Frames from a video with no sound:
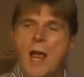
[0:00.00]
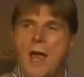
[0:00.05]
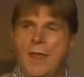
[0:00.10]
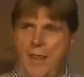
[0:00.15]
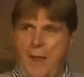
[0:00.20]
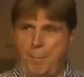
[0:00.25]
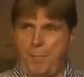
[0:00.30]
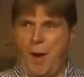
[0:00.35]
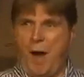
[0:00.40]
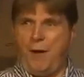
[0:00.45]

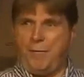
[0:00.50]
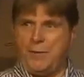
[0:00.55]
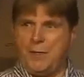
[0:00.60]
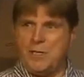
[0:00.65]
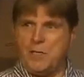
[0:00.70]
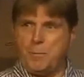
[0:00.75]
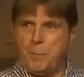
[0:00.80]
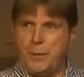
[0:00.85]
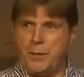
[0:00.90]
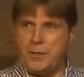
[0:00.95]
and that
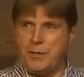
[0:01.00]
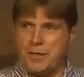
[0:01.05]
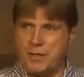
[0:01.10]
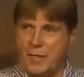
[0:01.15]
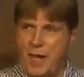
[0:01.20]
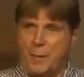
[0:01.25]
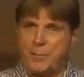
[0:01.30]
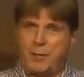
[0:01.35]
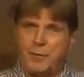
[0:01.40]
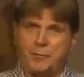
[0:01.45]
poverty spirit
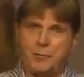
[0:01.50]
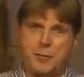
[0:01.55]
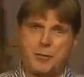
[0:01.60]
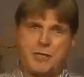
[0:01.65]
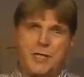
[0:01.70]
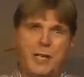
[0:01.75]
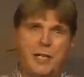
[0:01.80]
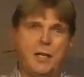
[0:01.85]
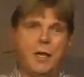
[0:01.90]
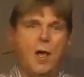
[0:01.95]
stopped him from
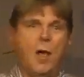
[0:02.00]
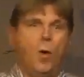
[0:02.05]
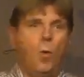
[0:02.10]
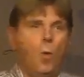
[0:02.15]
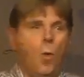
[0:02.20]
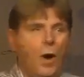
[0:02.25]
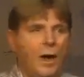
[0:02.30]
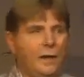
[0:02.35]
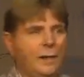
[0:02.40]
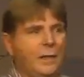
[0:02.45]
saying,
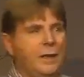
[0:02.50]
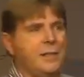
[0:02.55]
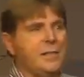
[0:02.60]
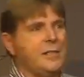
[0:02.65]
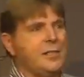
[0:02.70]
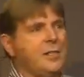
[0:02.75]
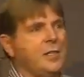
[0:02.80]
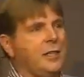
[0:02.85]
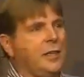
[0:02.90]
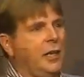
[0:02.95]
What
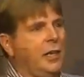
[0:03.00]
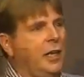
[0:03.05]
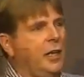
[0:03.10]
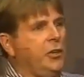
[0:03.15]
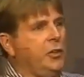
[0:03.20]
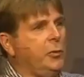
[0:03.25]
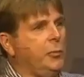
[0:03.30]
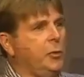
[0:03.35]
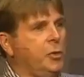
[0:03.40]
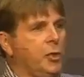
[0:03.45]
is the
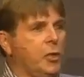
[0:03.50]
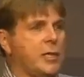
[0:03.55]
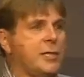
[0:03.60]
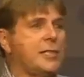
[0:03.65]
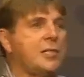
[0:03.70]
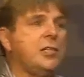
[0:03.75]
kingdom good?